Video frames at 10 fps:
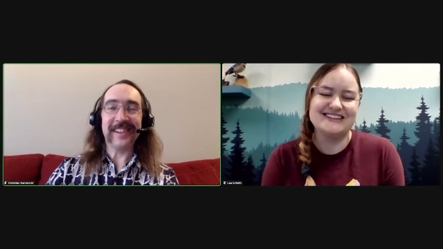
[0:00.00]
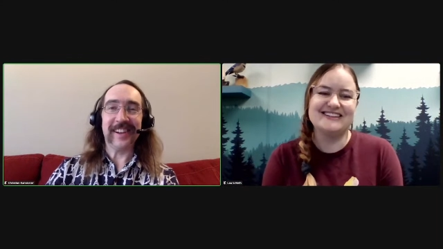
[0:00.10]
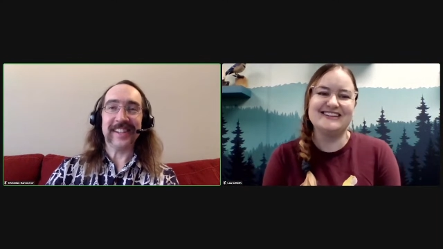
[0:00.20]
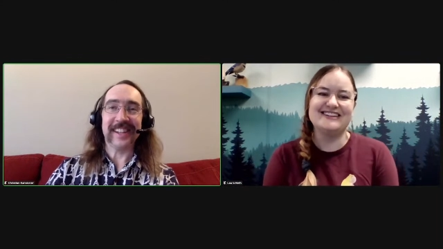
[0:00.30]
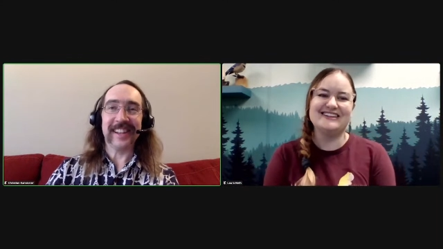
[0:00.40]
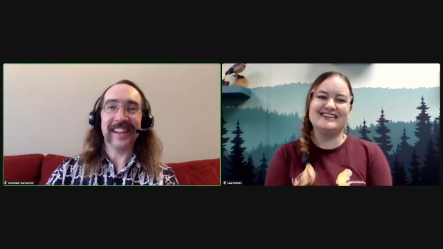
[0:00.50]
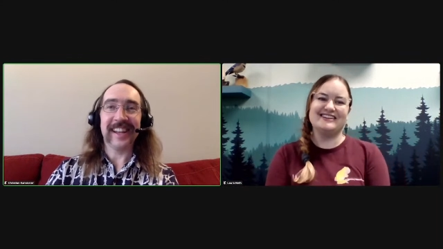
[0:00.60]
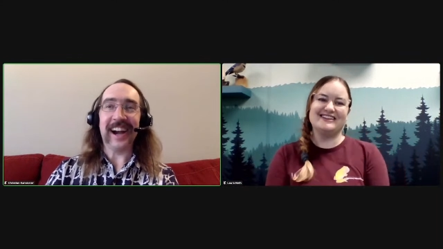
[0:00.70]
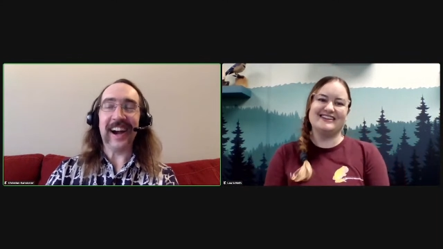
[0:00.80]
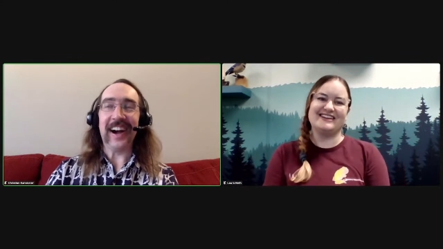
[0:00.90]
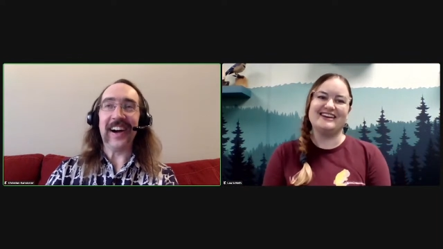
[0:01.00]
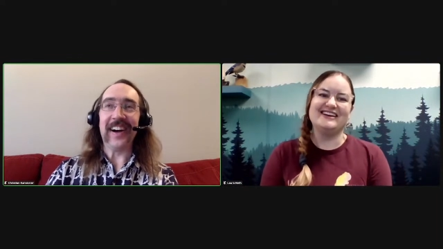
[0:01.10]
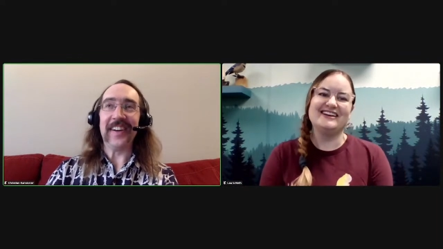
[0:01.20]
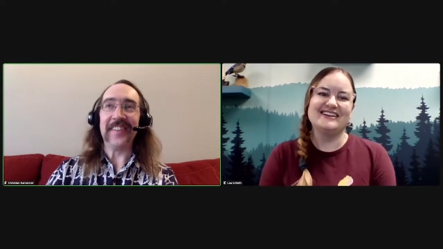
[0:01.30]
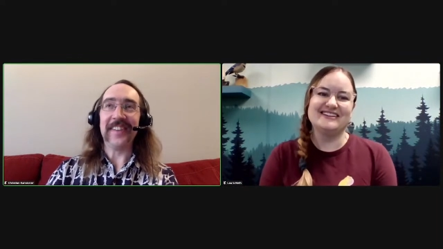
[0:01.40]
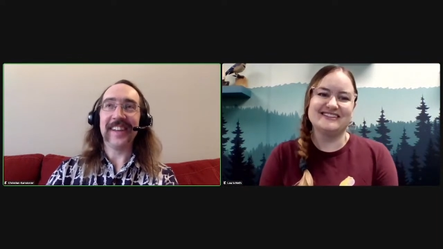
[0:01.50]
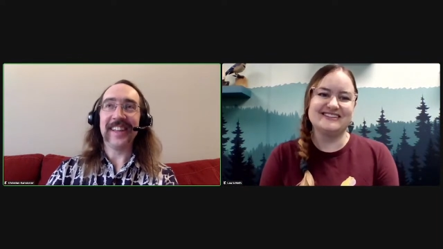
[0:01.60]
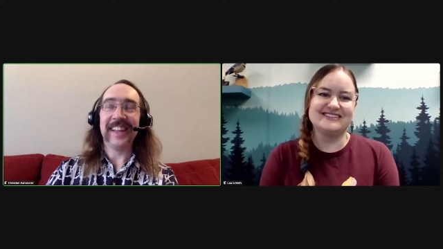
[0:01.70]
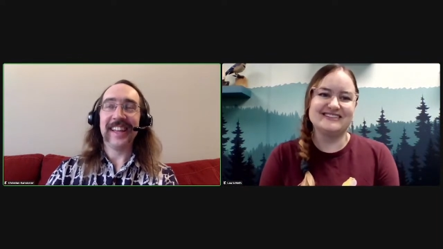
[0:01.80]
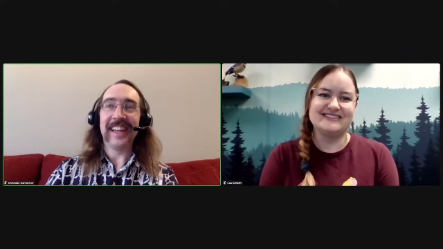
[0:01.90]
Speaker 1: question um
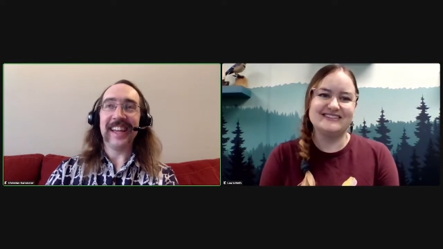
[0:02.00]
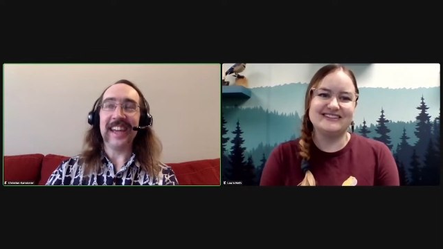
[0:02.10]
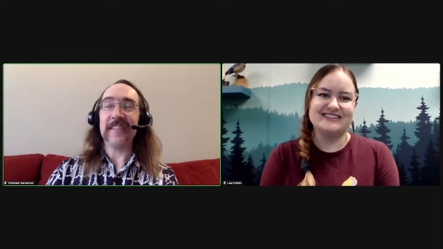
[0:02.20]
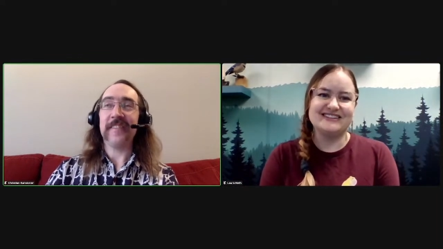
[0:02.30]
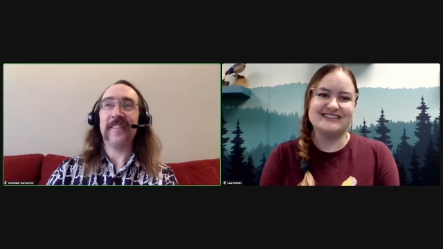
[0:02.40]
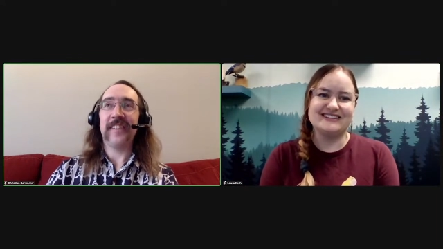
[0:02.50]
if